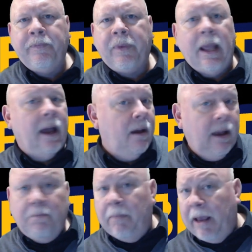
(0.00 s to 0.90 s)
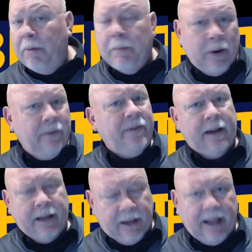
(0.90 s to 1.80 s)
Now, it may be
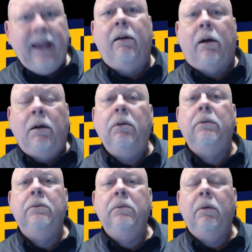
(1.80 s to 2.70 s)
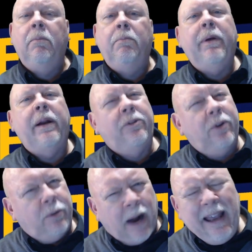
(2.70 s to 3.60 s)
perfectly legal, but is
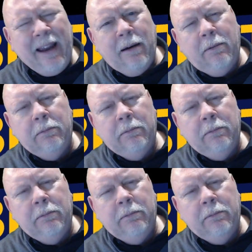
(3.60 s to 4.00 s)
it right?